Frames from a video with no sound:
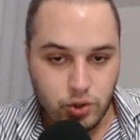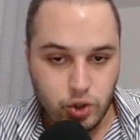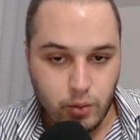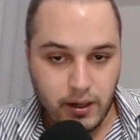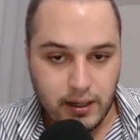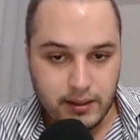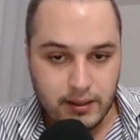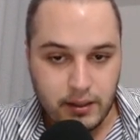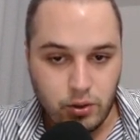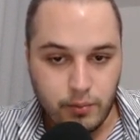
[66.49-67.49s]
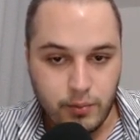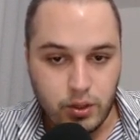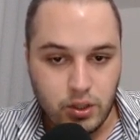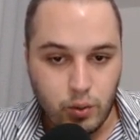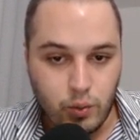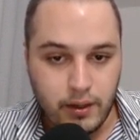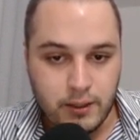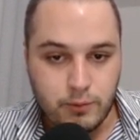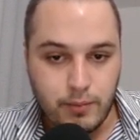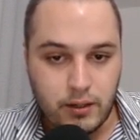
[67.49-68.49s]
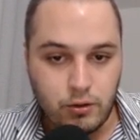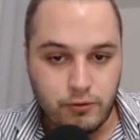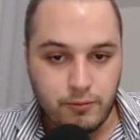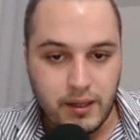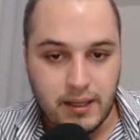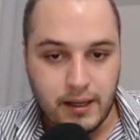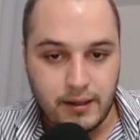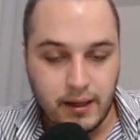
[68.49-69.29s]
Sobha Hartland Community 1 as part of Meydan